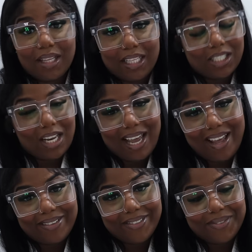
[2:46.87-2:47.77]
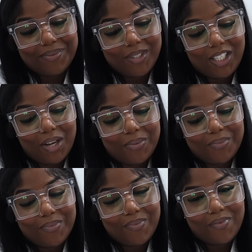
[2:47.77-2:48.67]
that's all I have. So
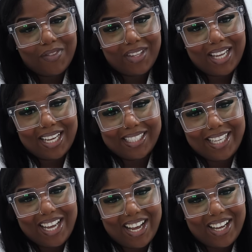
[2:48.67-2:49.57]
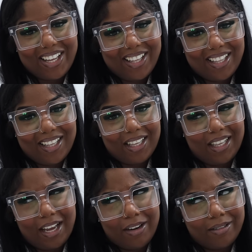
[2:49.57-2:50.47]
I'll see y'all
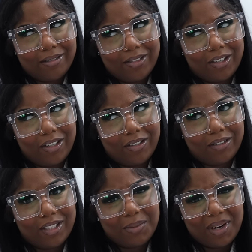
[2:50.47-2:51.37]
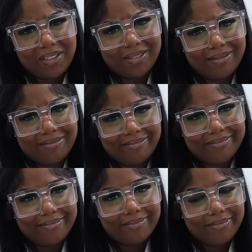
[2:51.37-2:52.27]
later or tomorrow,
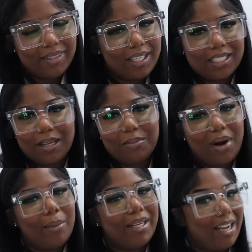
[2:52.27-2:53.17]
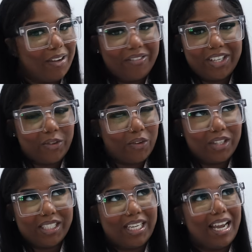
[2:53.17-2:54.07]
because I'm probably not gonna finish
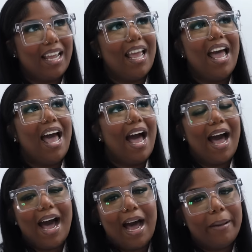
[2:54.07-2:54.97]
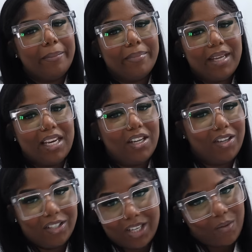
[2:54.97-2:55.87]
recording today. I'm
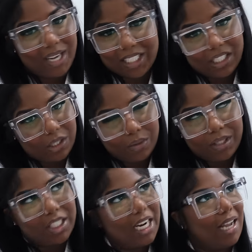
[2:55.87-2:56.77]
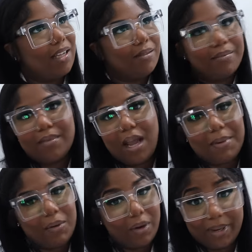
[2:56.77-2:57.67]
indulged in watching Suits, child. I'm
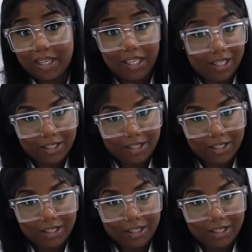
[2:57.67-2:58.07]
not worried about nothing